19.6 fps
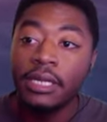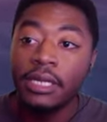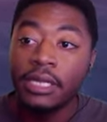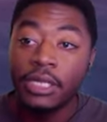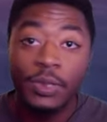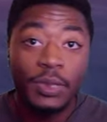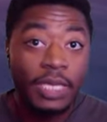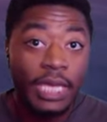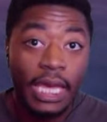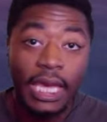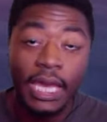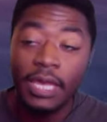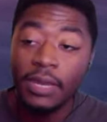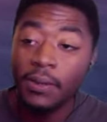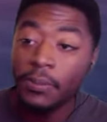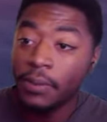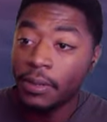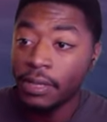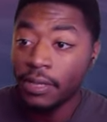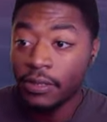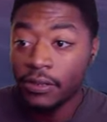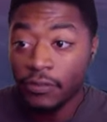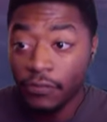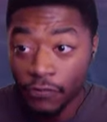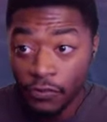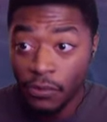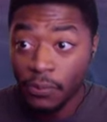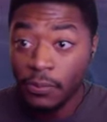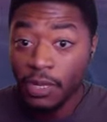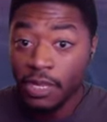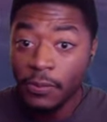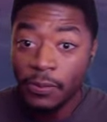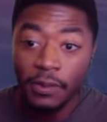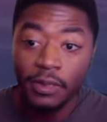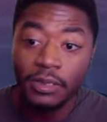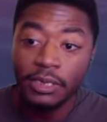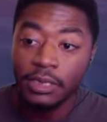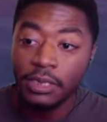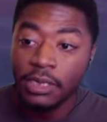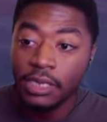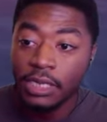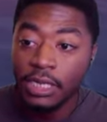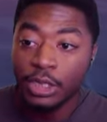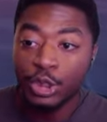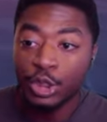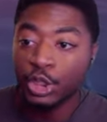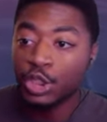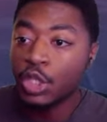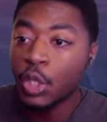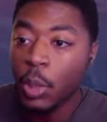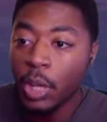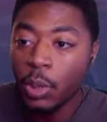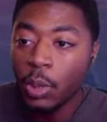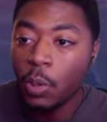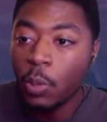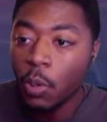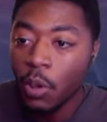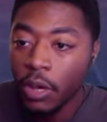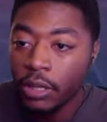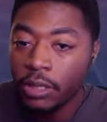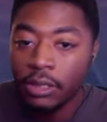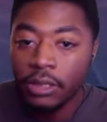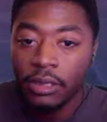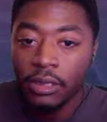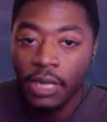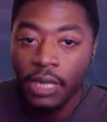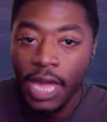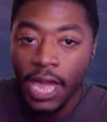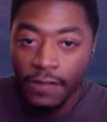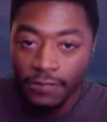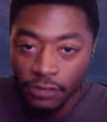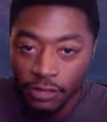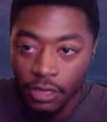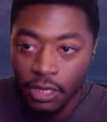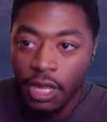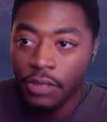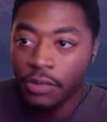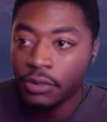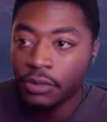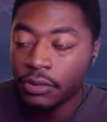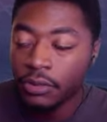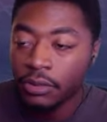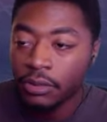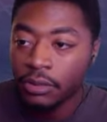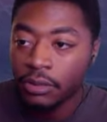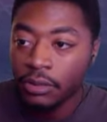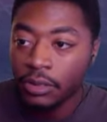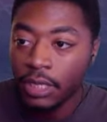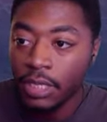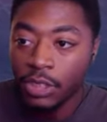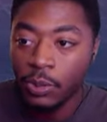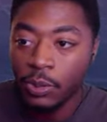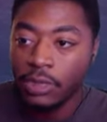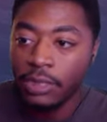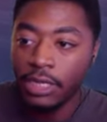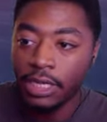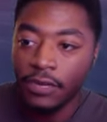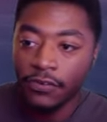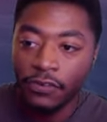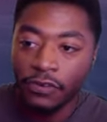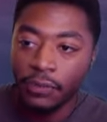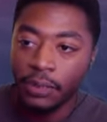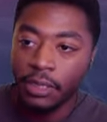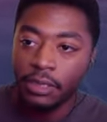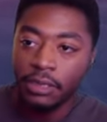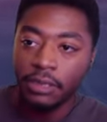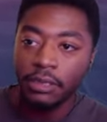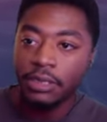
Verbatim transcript: You can, but for me personally, just going one after the other is what did it for me.